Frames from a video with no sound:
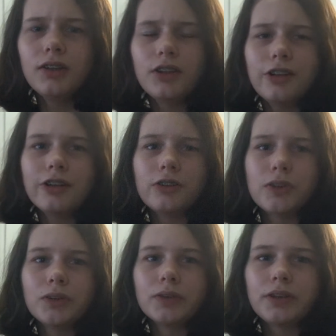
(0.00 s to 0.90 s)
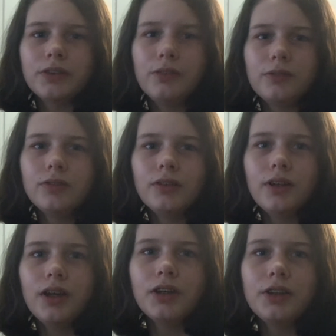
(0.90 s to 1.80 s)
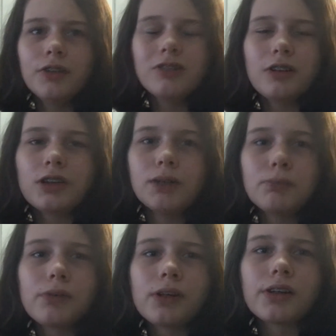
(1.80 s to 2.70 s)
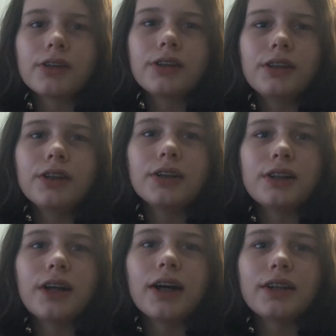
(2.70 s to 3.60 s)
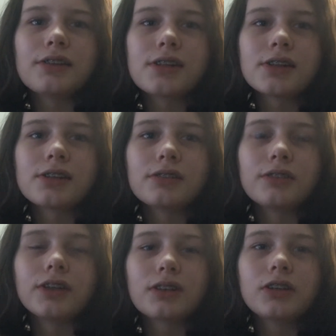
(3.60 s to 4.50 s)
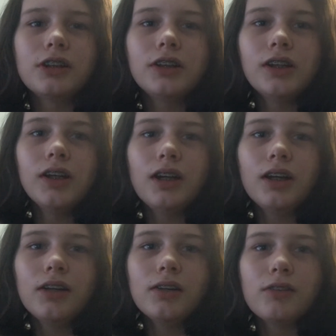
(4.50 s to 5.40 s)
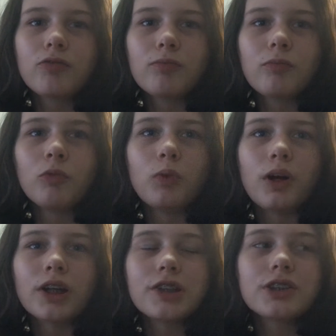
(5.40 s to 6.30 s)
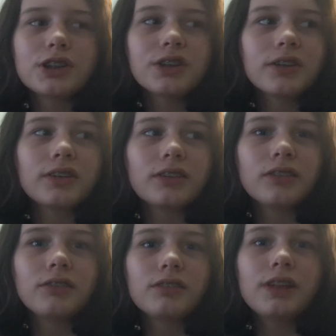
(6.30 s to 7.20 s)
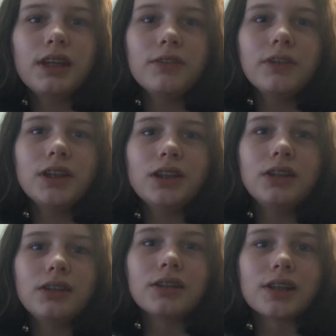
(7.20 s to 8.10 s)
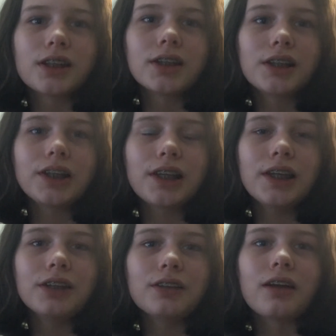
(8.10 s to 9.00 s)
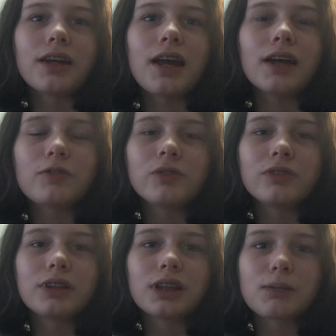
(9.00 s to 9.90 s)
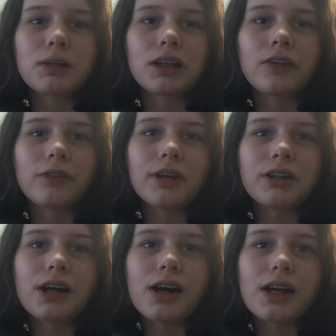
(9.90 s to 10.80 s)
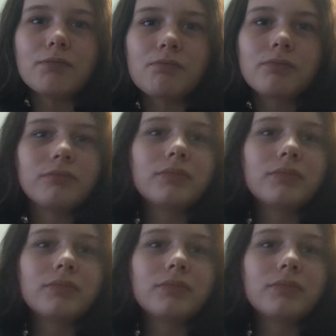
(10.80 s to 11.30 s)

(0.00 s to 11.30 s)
No, you grew up where you had to, like, watch TV to see, like, at a specific time.